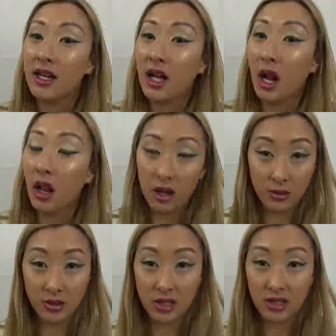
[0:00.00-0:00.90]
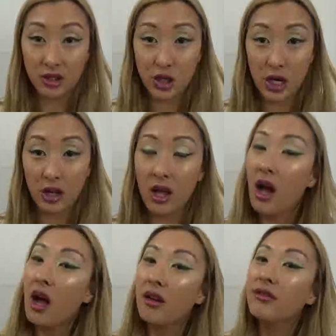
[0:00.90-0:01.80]
close this channel
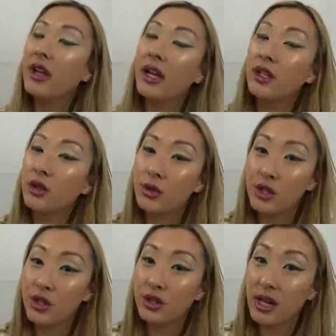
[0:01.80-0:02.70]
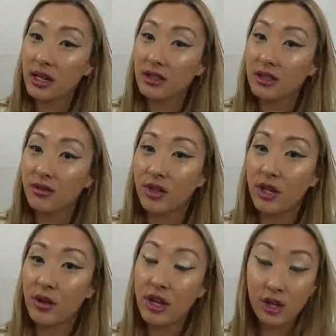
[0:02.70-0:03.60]
off and go to your next
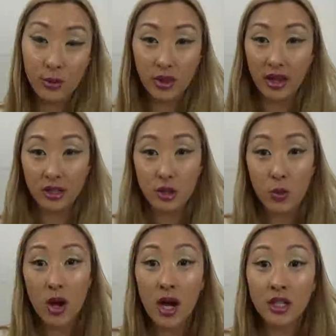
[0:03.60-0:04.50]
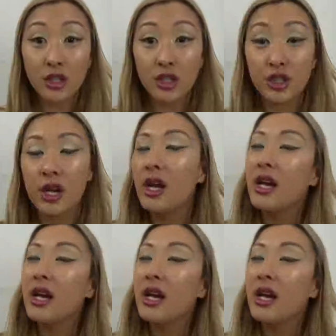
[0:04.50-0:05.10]
video that you would like to watch